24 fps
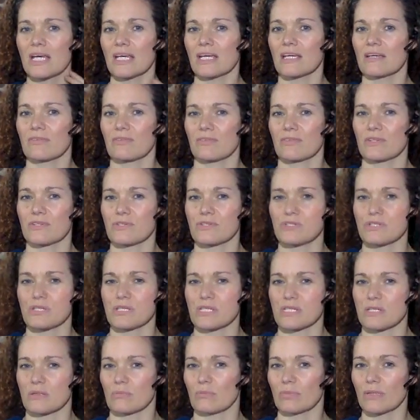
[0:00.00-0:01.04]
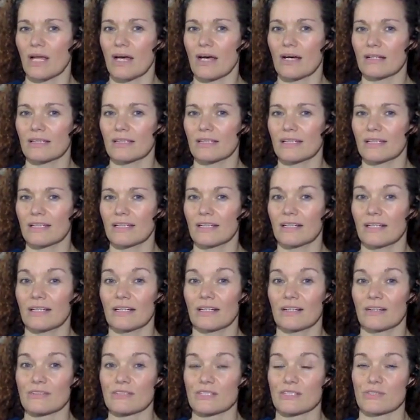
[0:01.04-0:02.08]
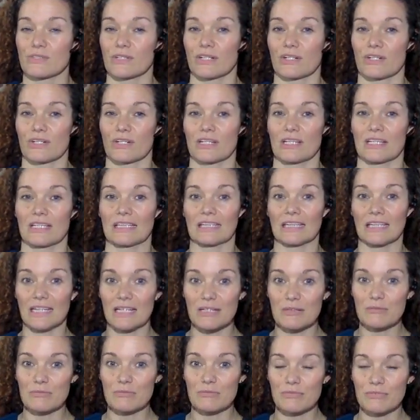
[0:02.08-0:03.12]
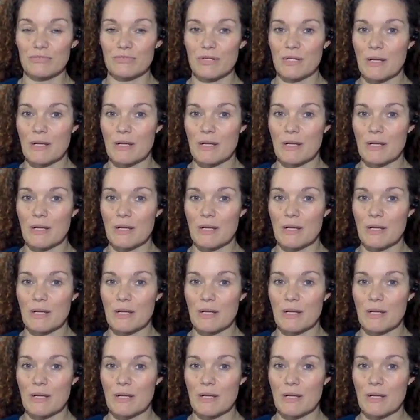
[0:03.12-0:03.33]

if there's just a block there, a restriction in lymph.